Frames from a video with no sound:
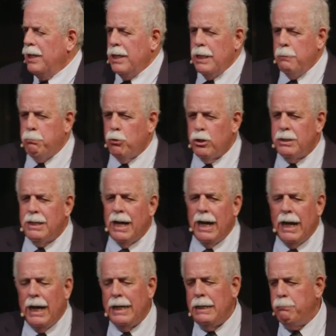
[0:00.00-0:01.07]
He put,
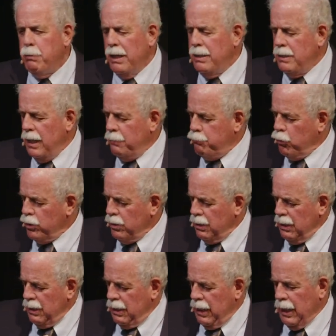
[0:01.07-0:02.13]
God, he, he put
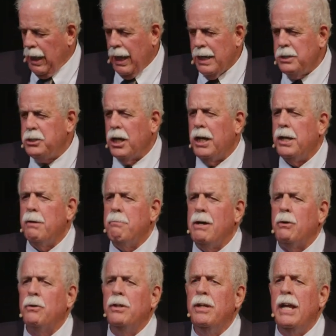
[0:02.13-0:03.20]
Elijah on the
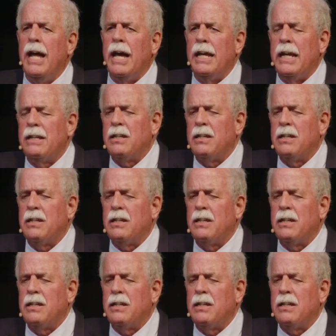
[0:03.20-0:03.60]
mountain, and as